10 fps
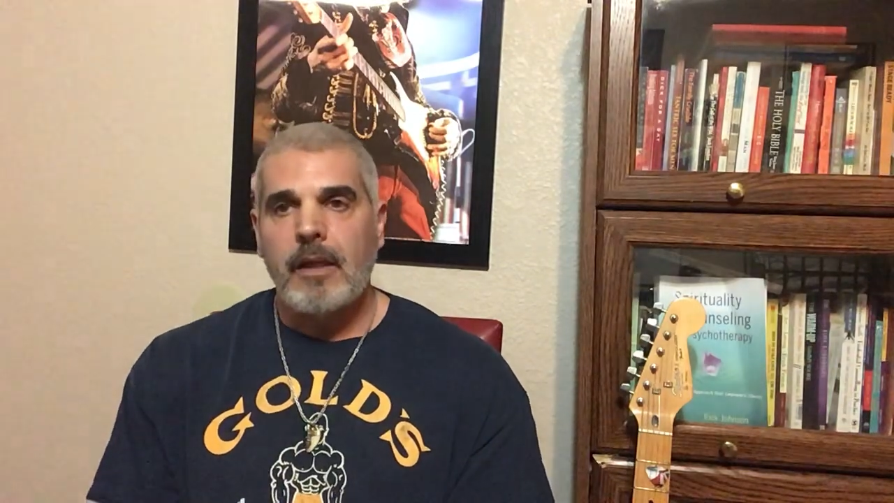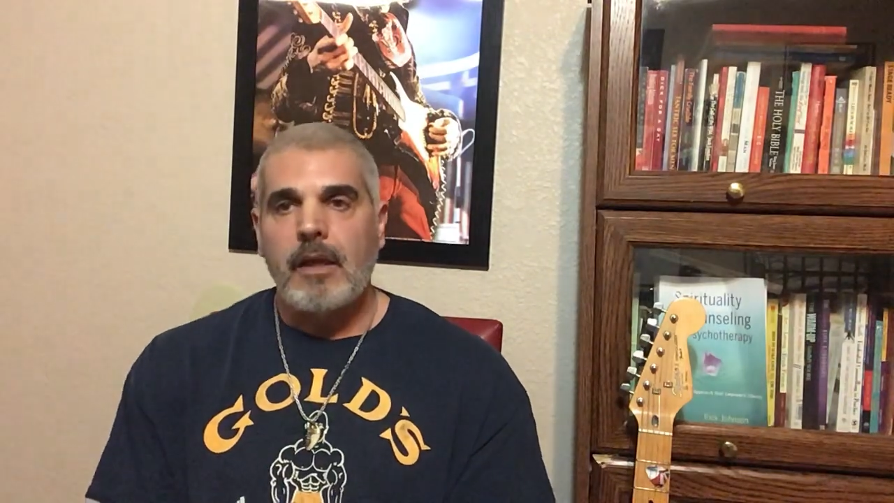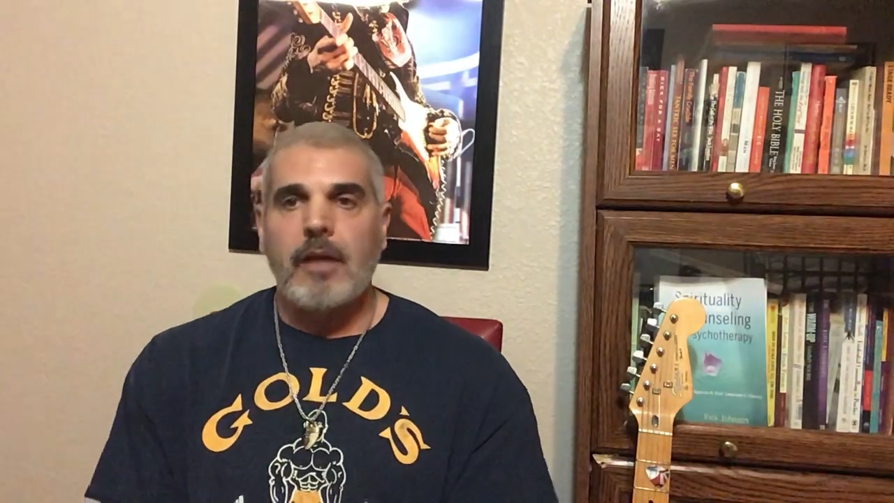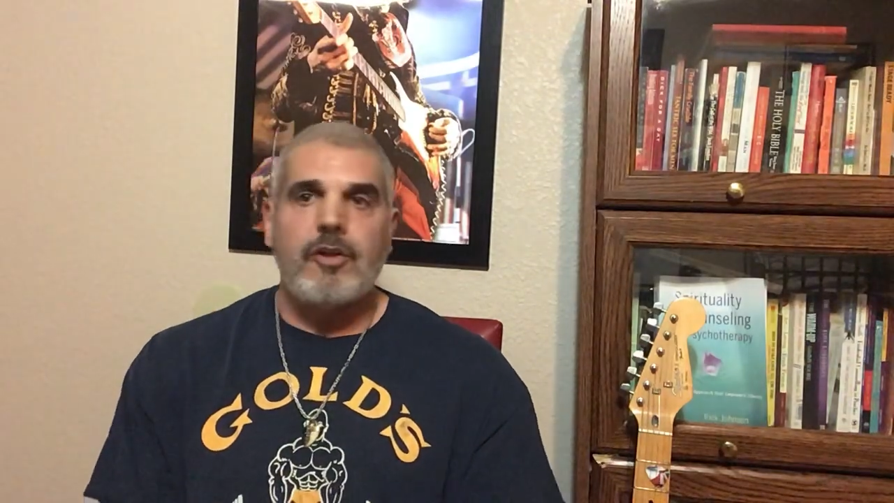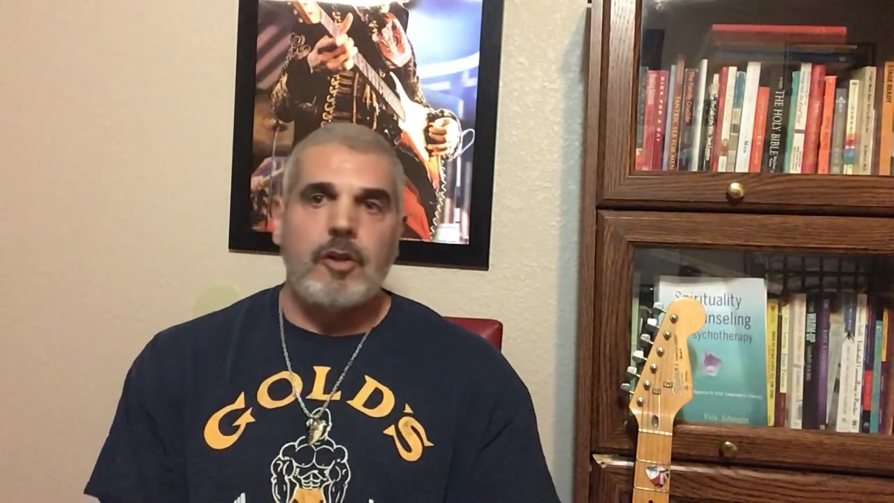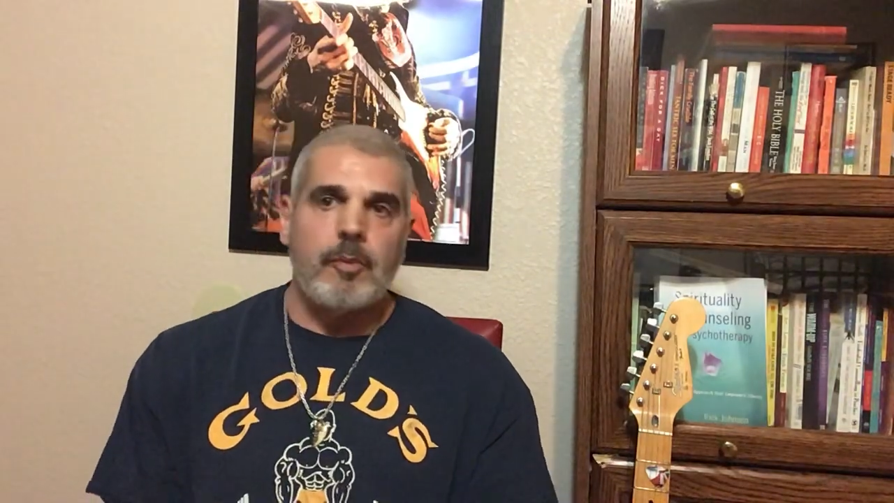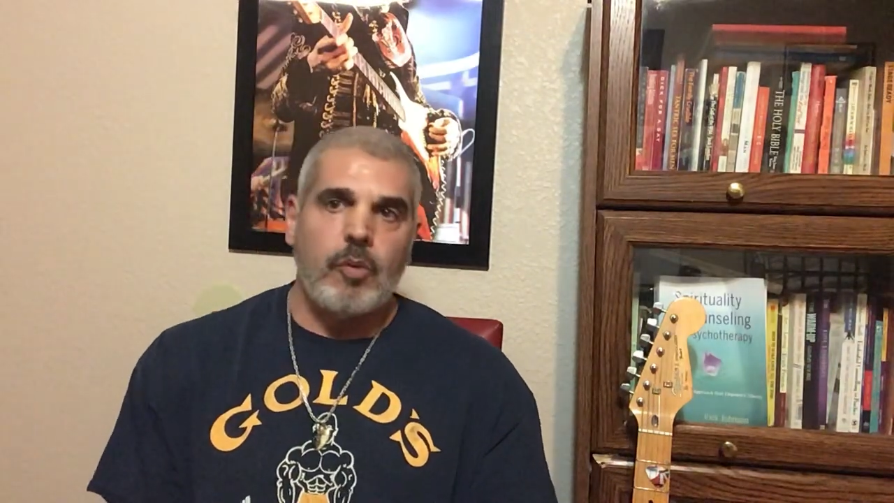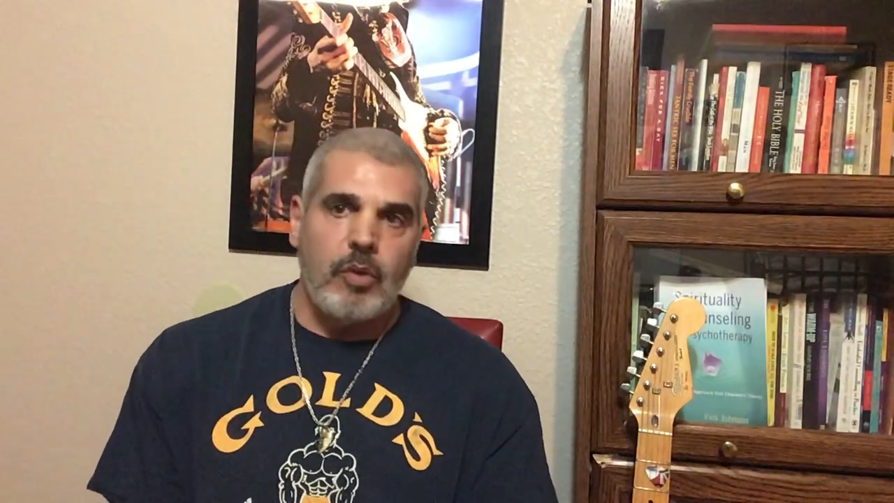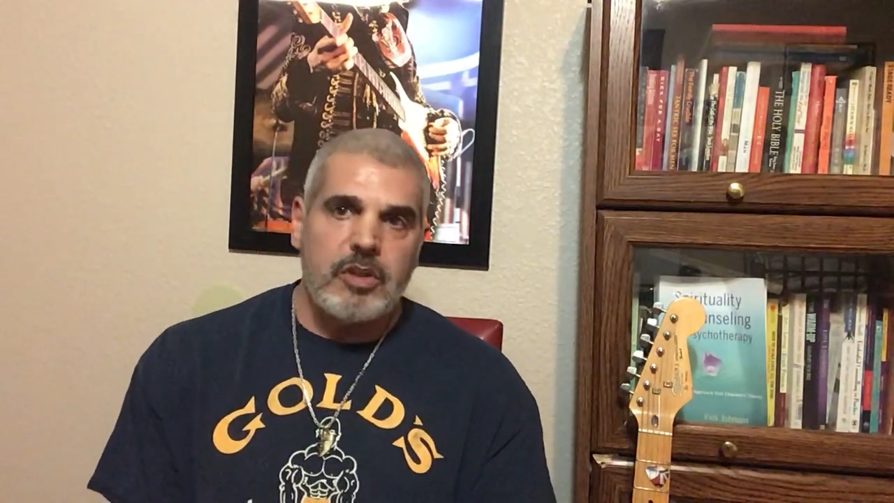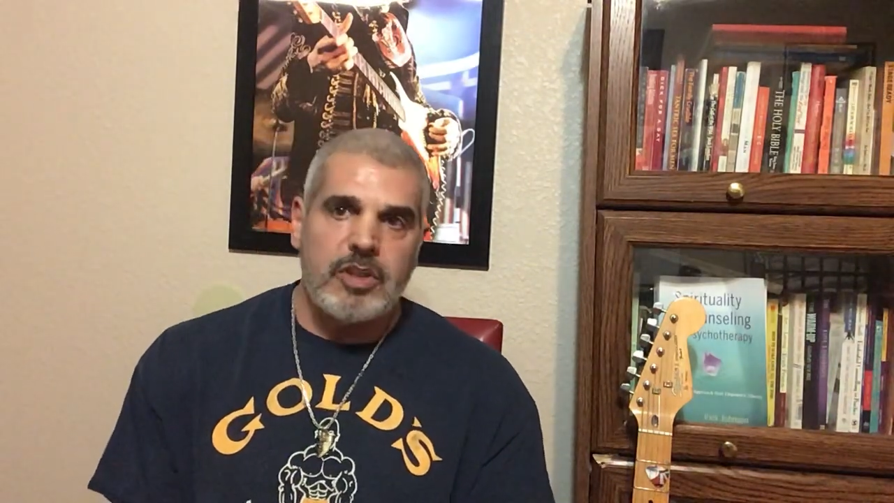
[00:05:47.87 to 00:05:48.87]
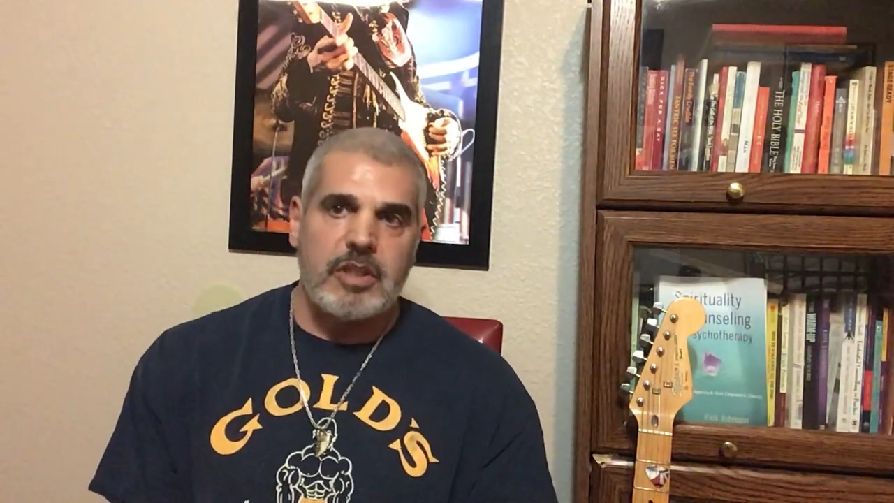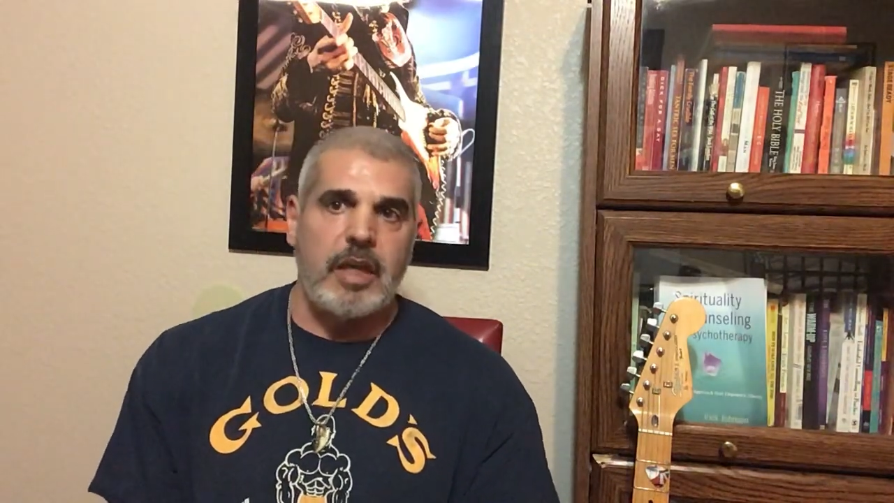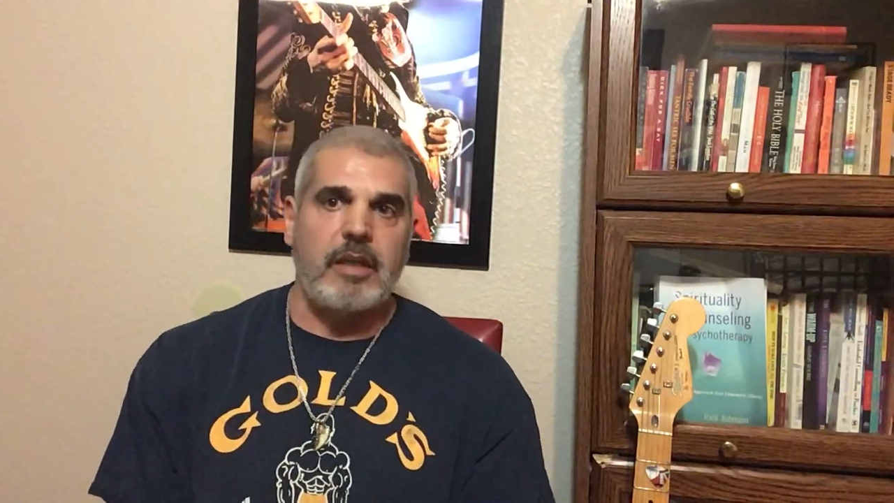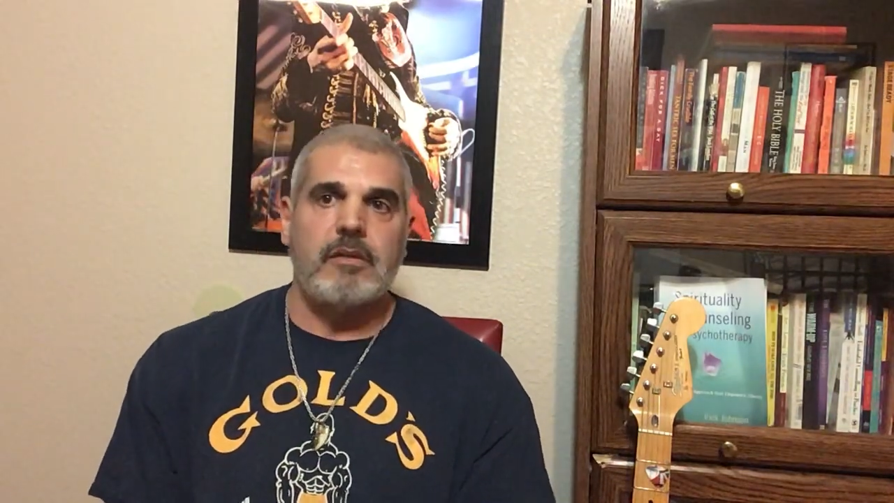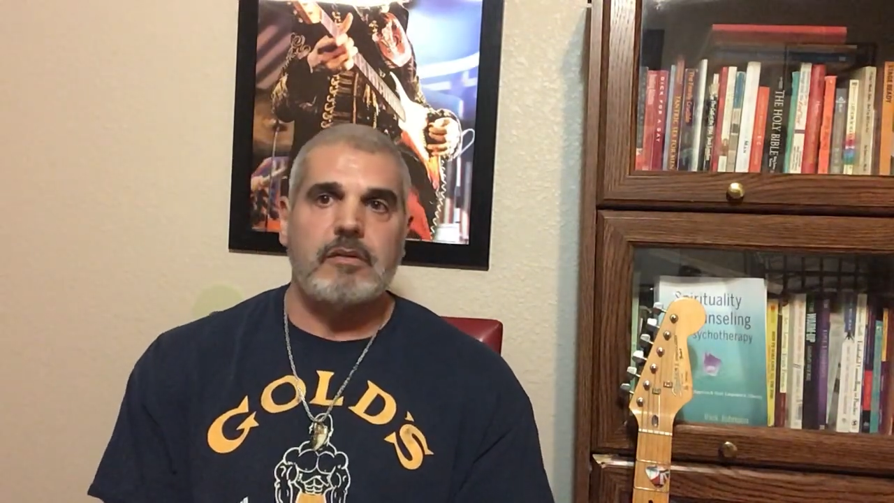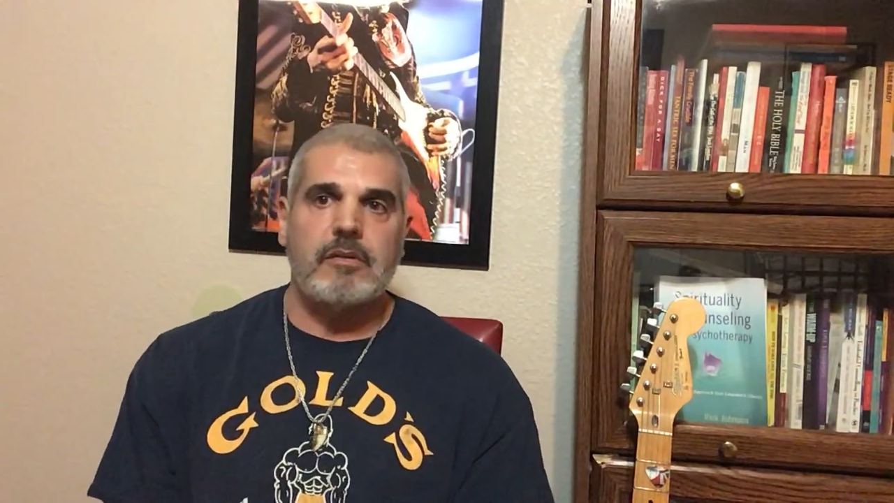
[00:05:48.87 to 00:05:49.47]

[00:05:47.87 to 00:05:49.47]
And the #1 state